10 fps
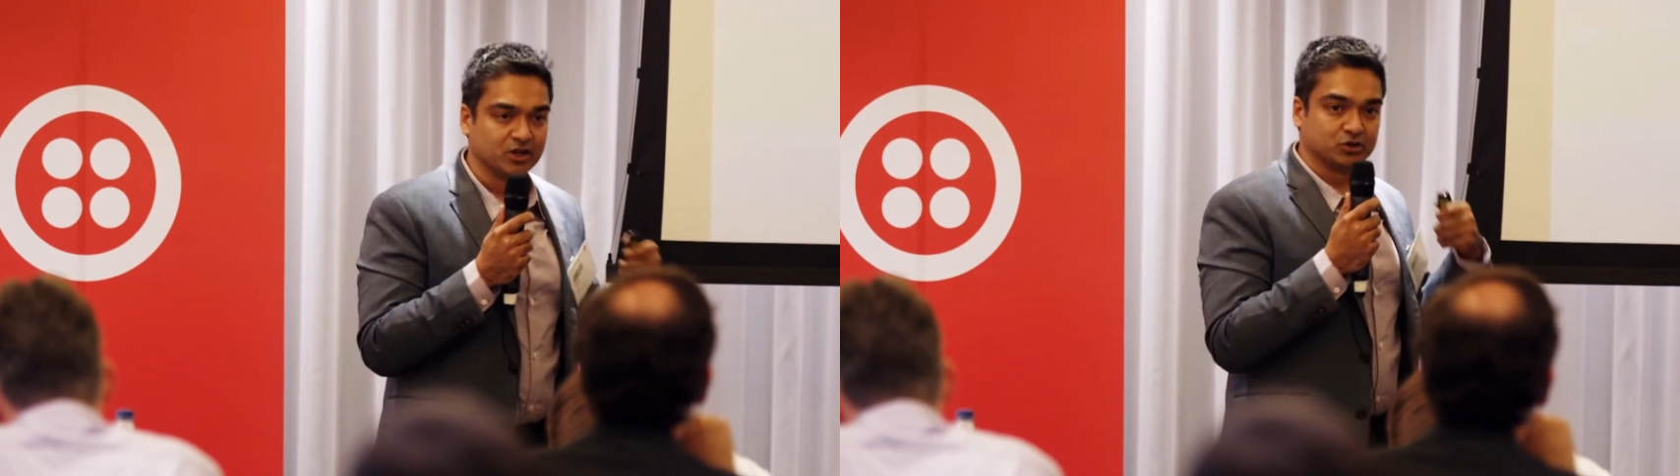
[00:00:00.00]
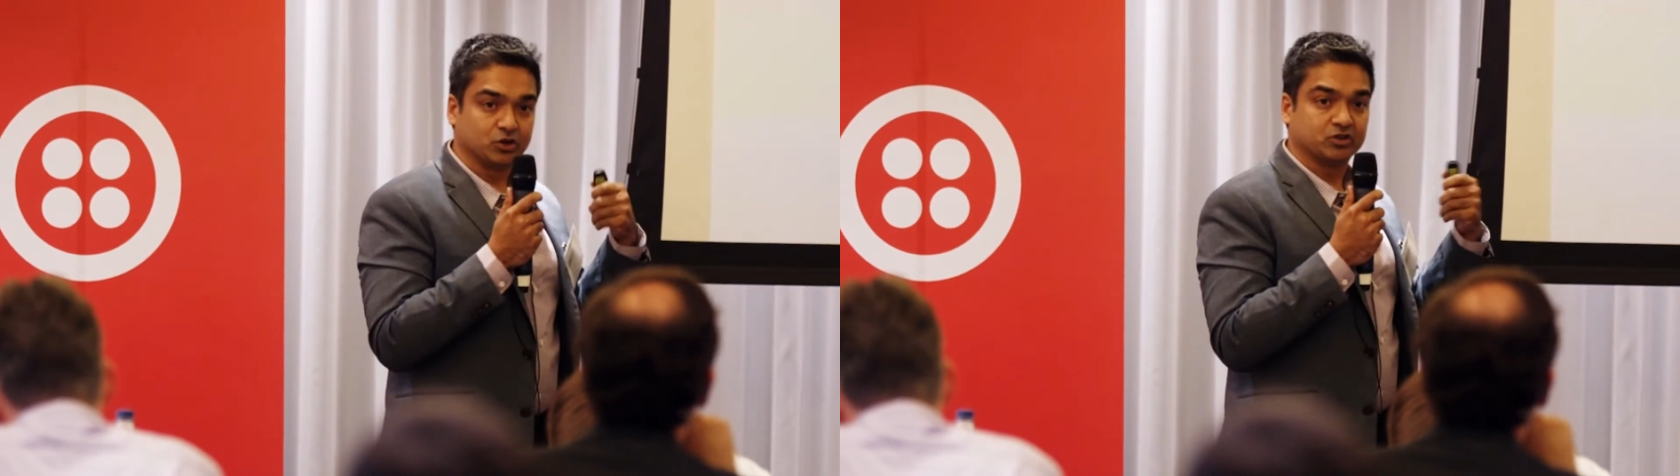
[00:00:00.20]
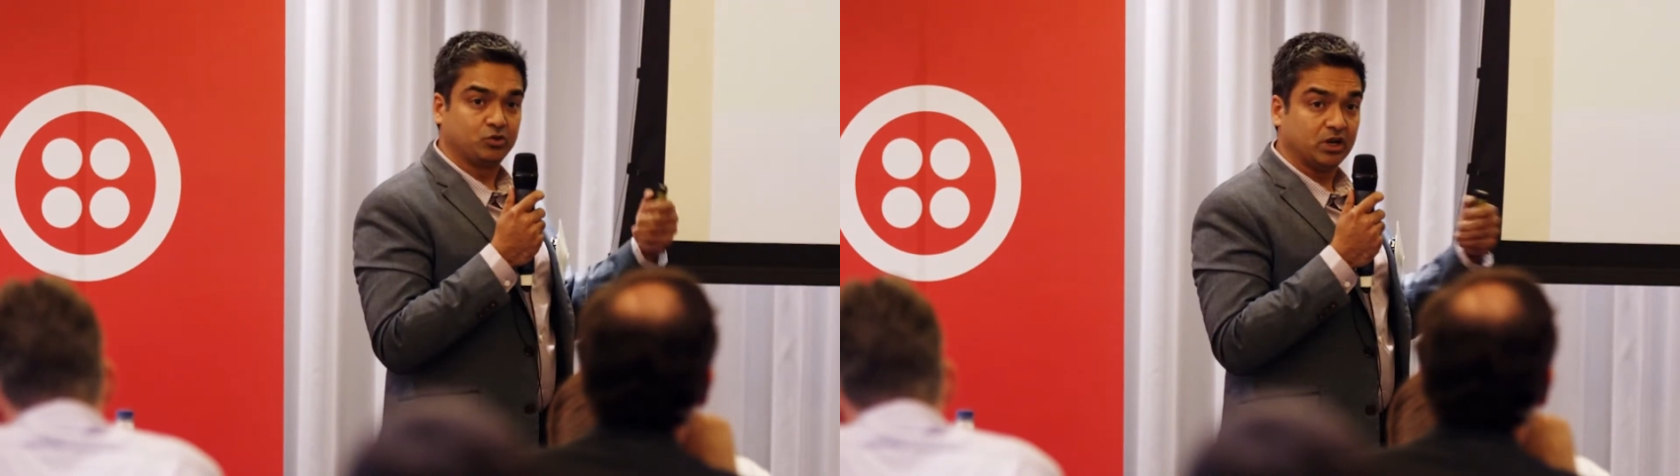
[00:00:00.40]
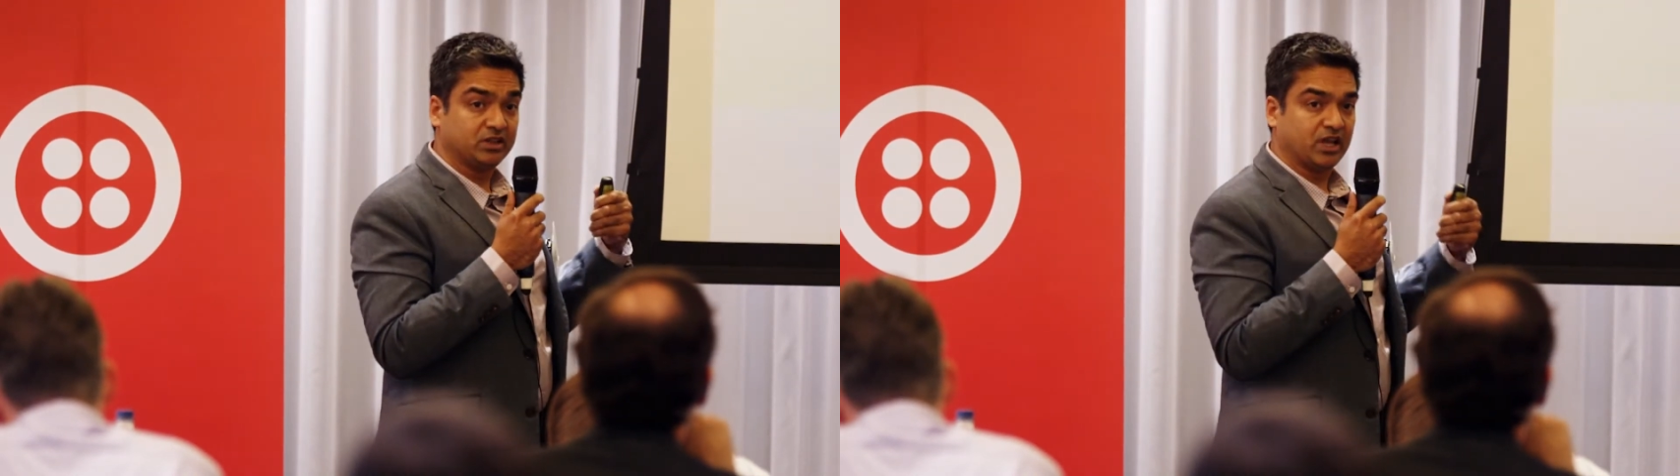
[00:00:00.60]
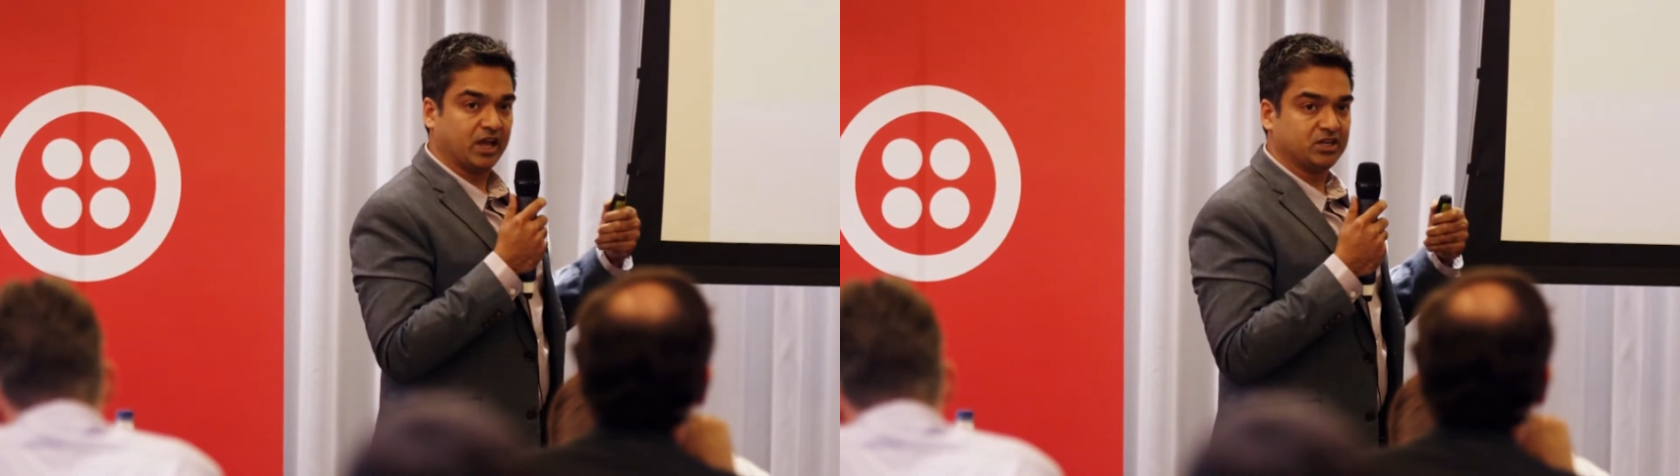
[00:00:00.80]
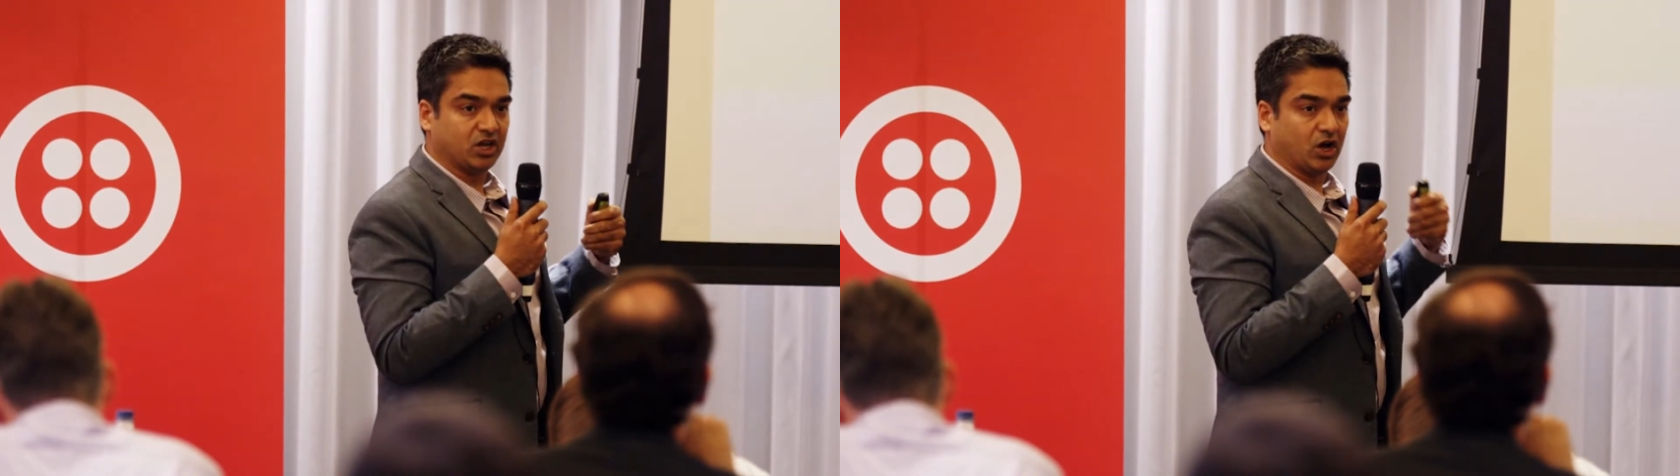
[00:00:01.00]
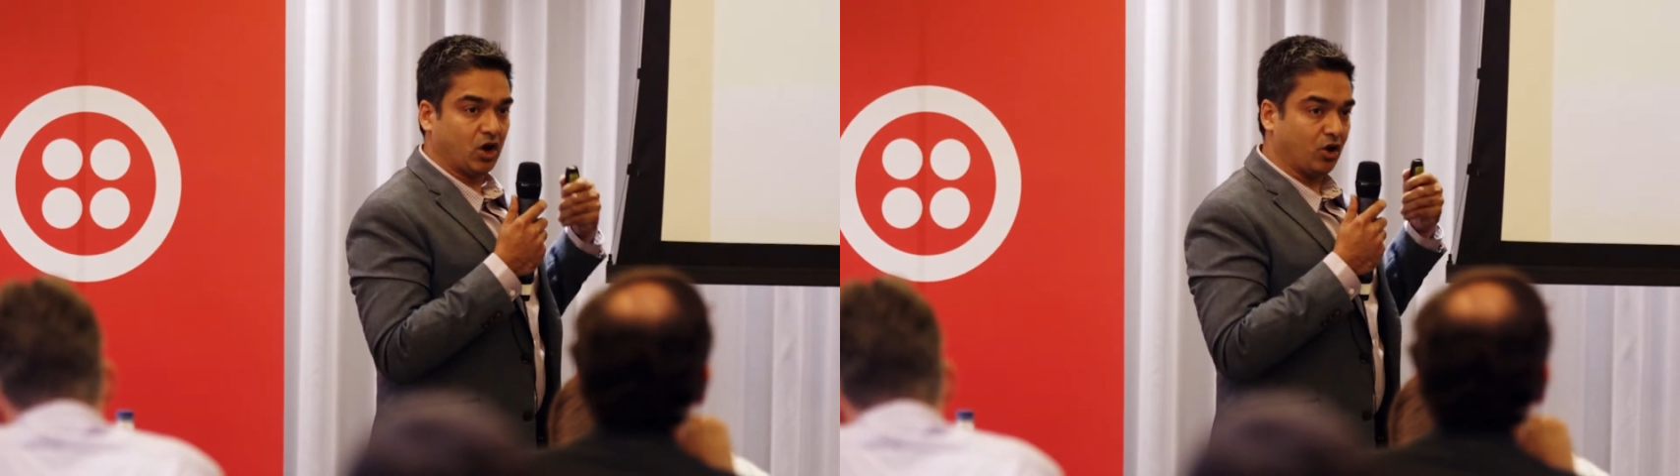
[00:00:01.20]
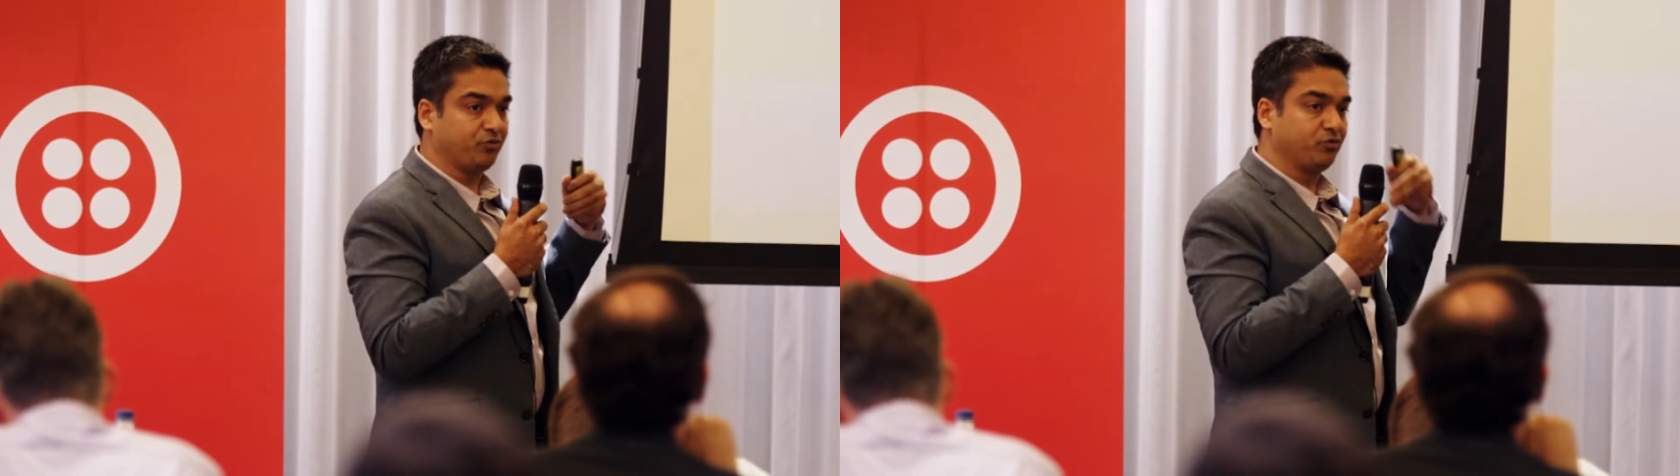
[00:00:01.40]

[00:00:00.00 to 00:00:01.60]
So it's really the idea of